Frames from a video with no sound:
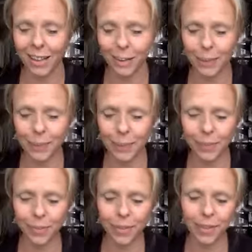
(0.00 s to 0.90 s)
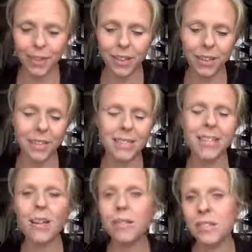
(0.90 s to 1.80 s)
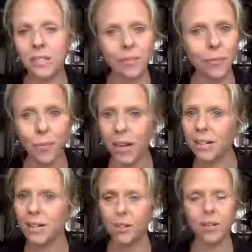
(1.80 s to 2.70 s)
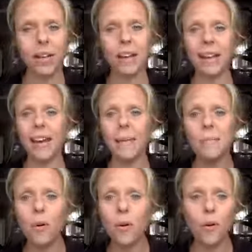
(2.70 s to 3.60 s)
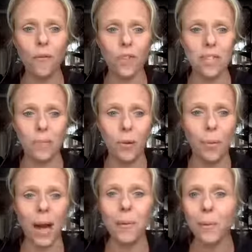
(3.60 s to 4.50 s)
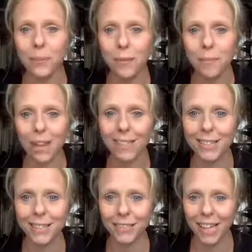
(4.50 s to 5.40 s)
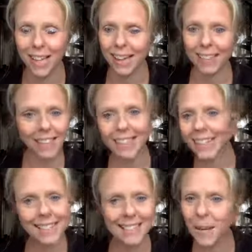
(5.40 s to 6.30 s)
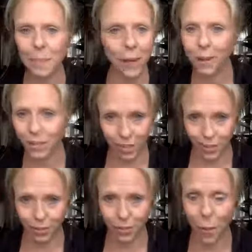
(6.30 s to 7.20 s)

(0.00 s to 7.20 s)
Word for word: Um, you know, there's lots of different ways that you can get more visible, but I want to remind you that it isn't about you.